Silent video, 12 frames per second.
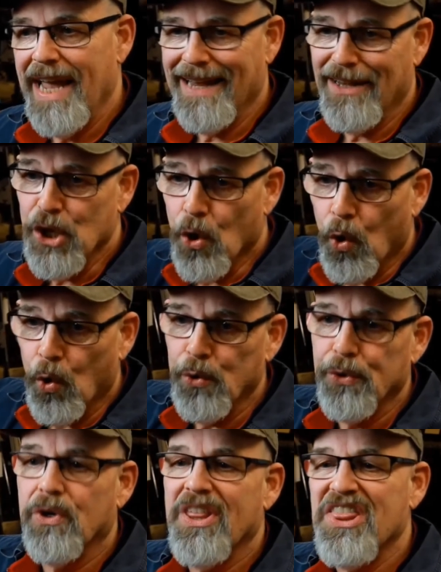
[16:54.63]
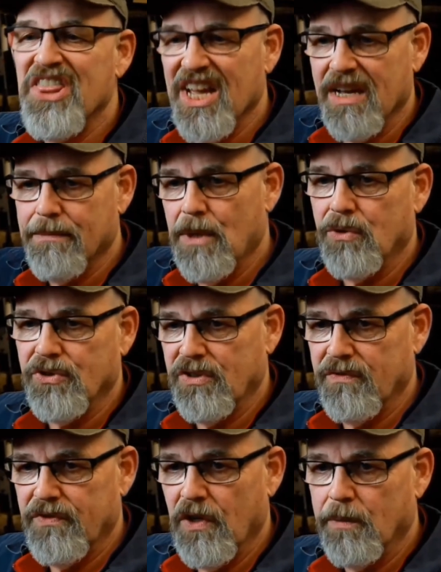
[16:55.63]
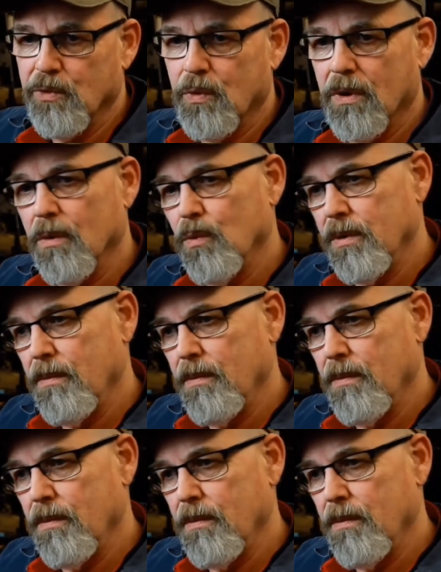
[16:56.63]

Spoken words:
in the older, thick emulsion films where it